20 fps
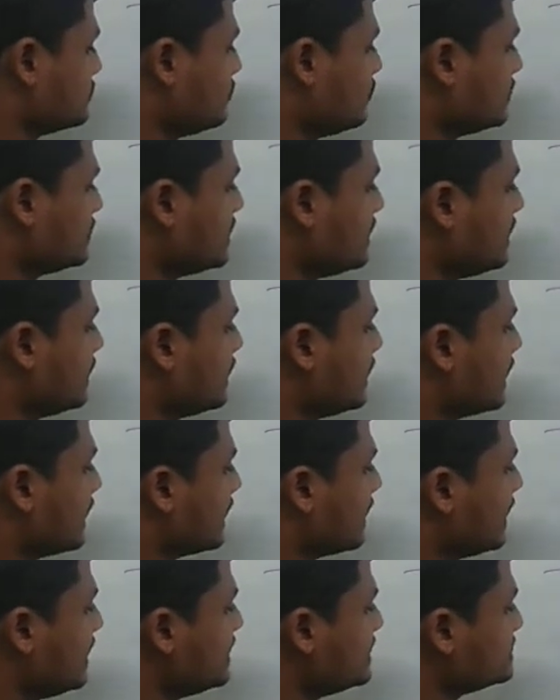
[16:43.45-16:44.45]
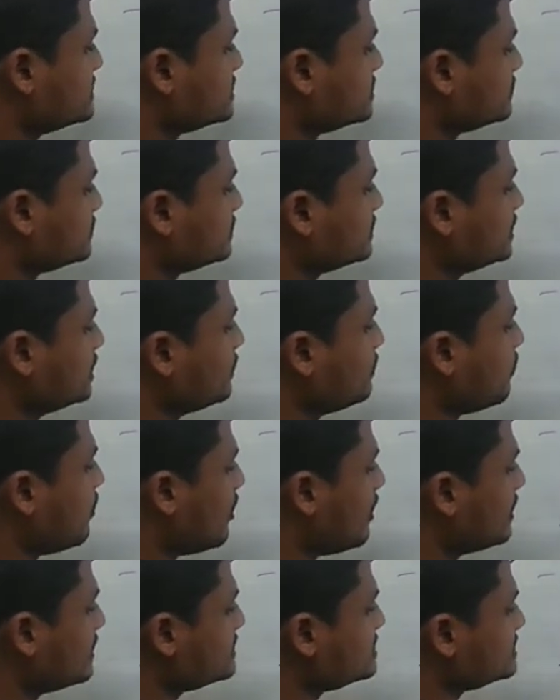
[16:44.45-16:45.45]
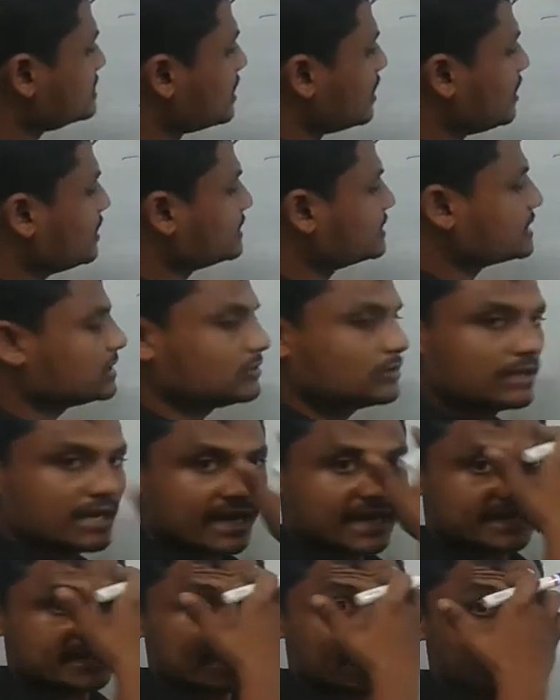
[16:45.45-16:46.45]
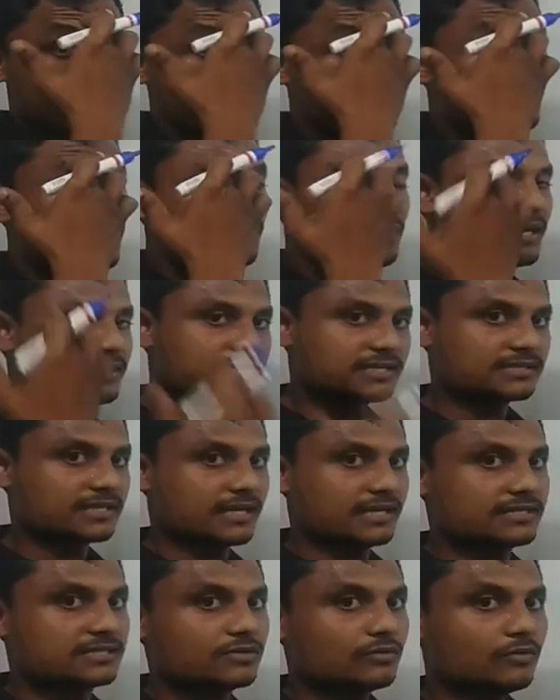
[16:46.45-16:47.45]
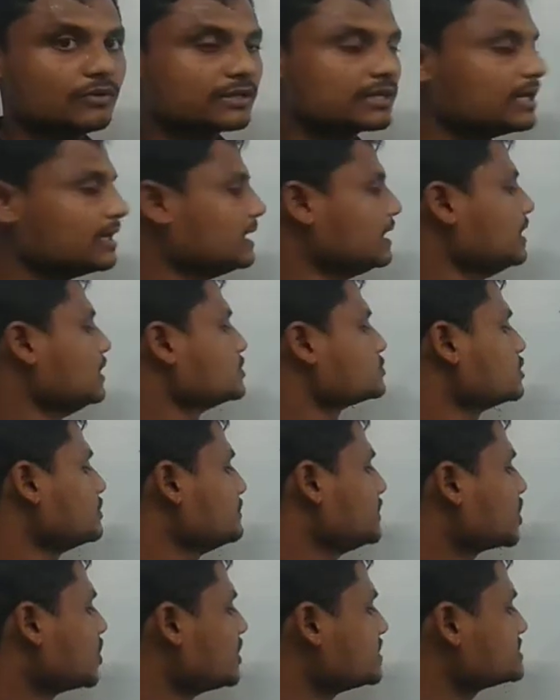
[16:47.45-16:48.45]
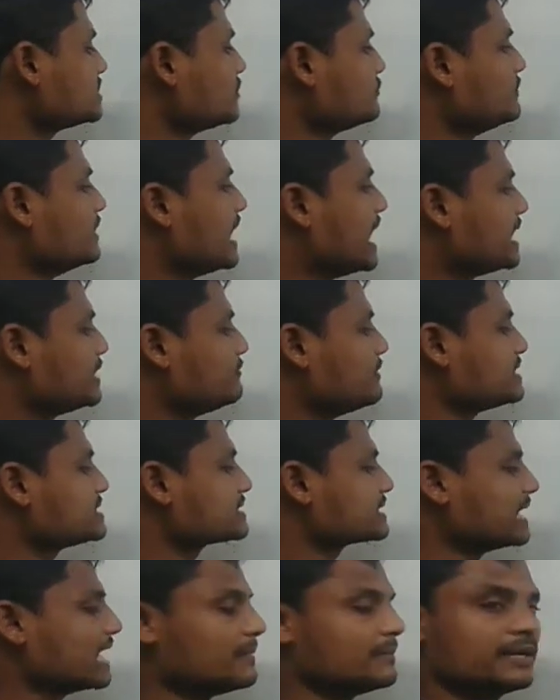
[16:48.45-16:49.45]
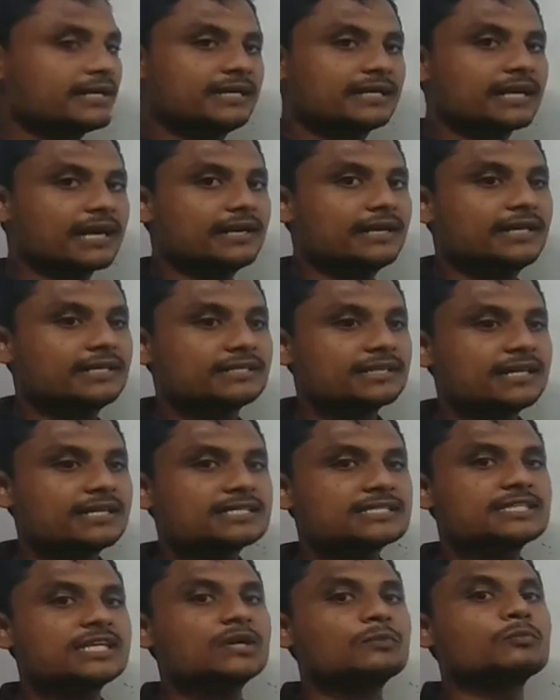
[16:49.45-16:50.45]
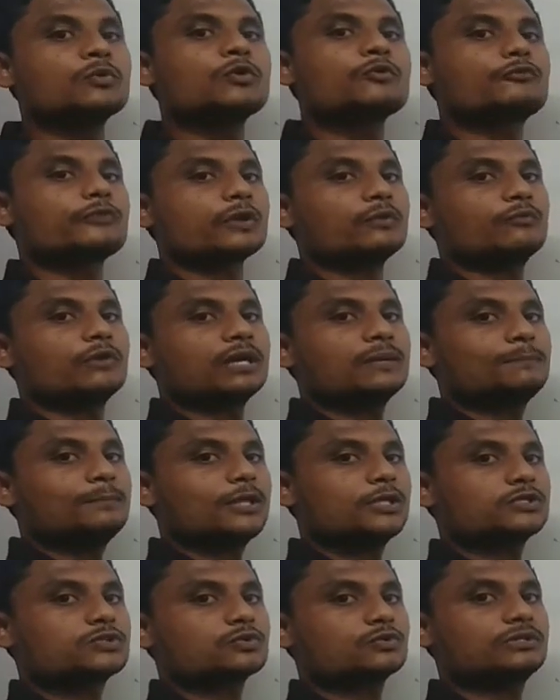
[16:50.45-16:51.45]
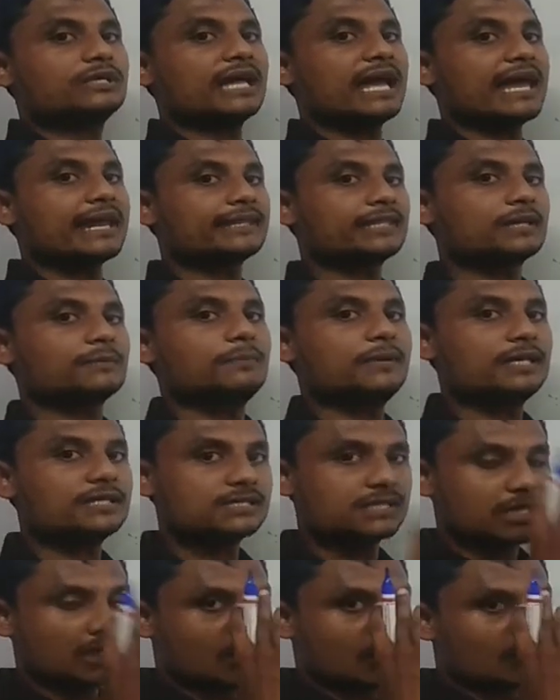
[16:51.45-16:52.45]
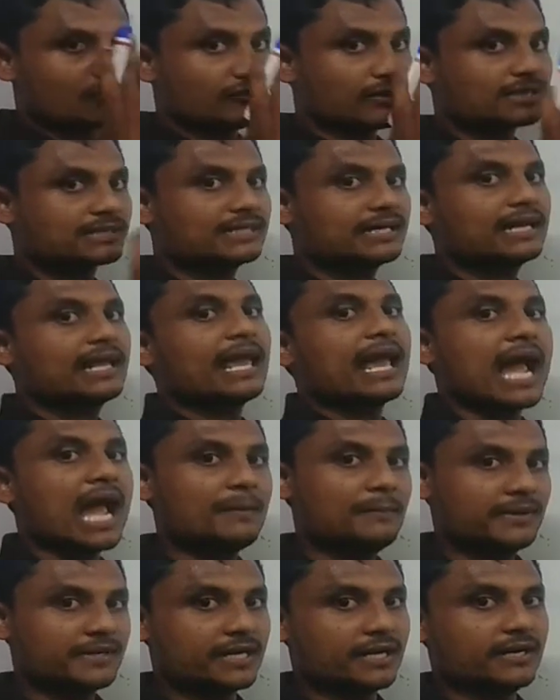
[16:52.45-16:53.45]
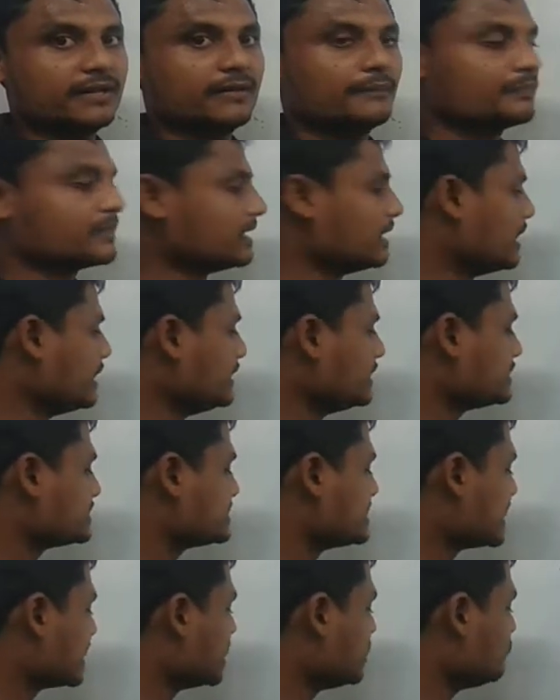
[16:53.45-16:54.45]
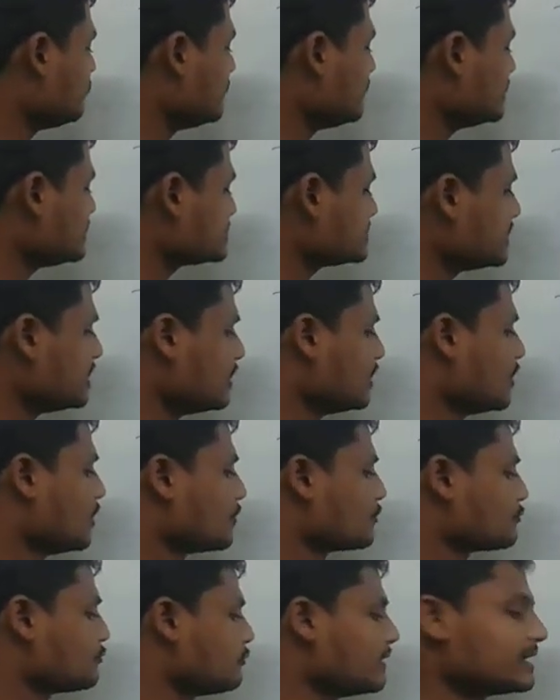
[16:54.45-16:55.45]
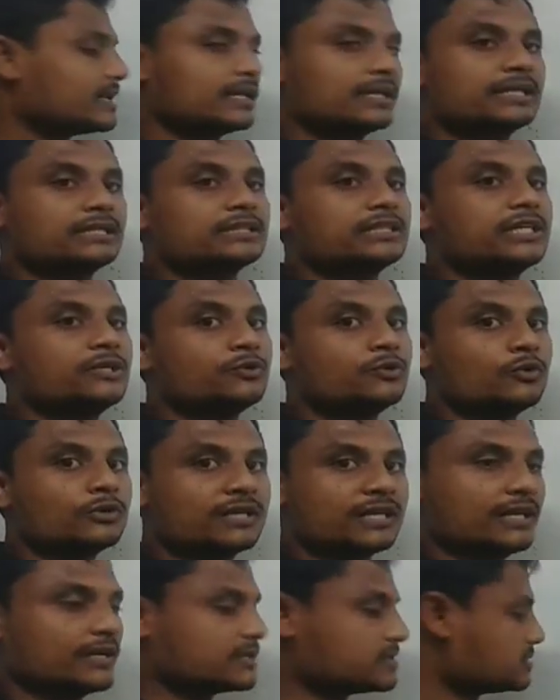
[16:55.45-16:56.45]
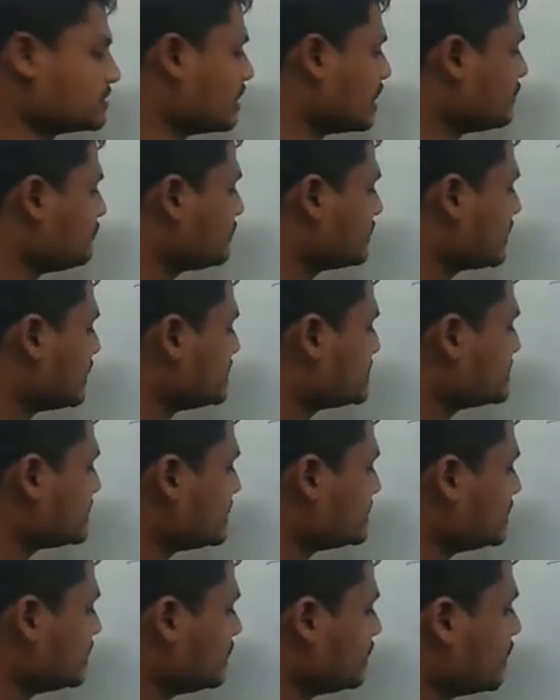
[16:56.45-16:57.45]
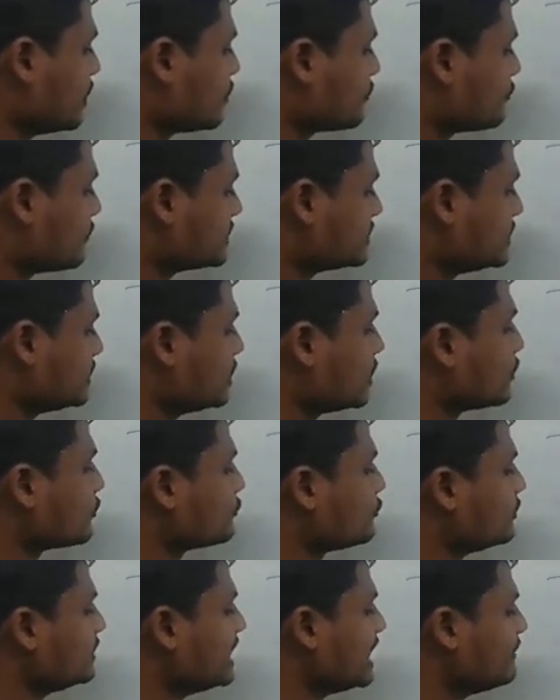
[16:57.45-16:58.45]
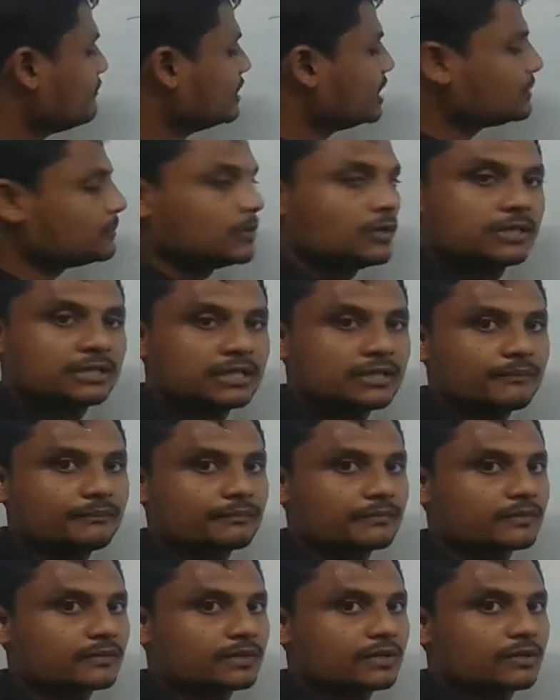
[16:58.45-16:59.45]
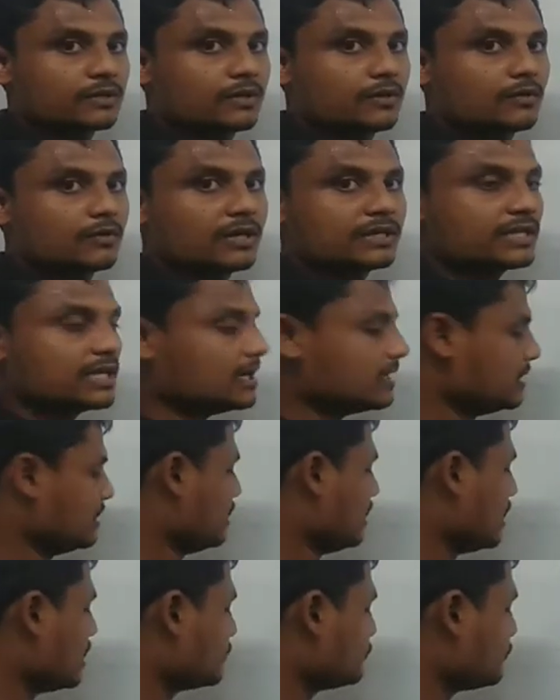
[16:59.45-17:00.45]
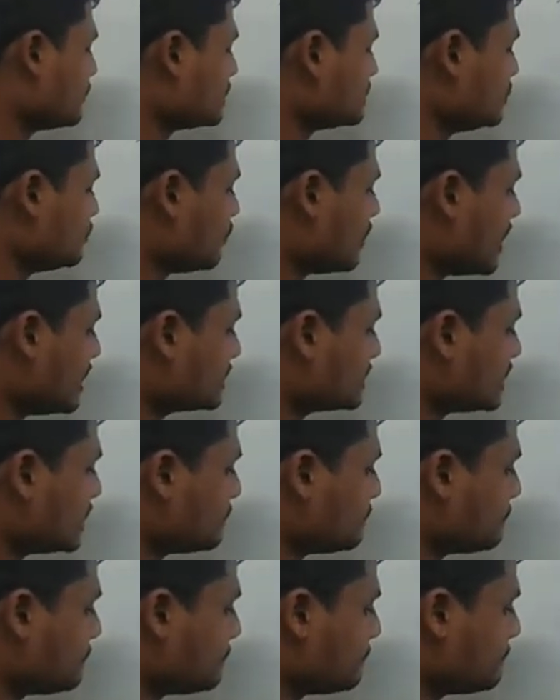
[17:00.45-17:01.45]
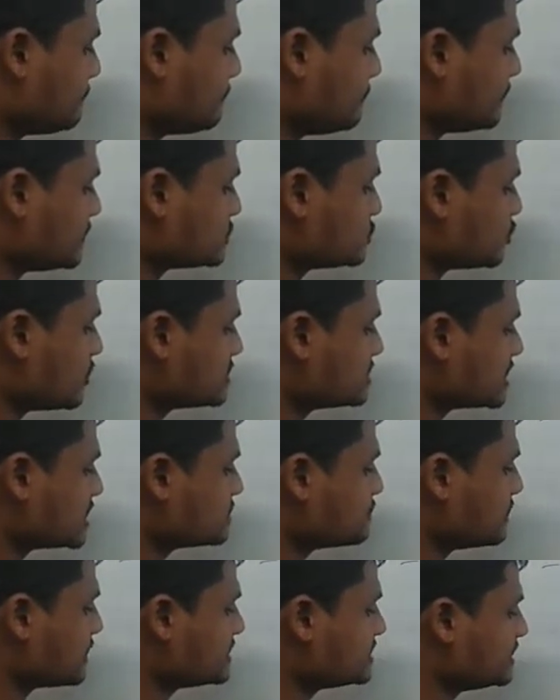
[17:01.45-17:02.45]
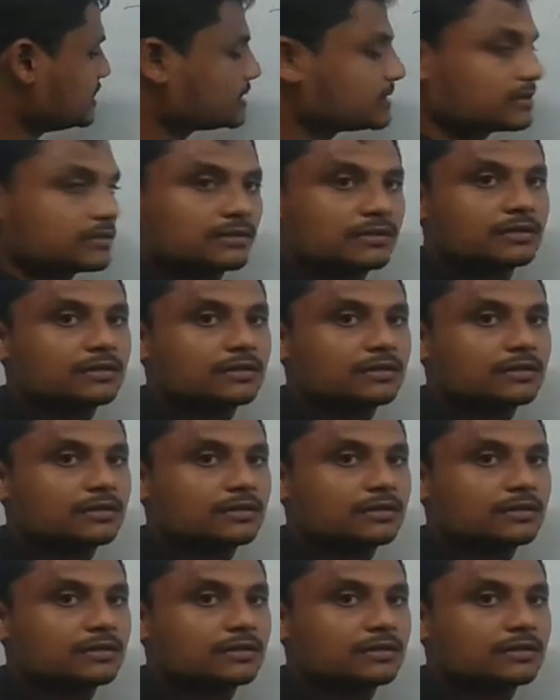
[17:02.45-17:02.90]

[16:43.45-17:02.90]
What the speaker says: Okay, guys, the birds can't live at every places, guys. Okay, so because of the adverse climatic conditions, they move from one place to the another place for their habitat. And second one is for the nutrients, or we can say that for the food availability. Okay, or for the water sources present.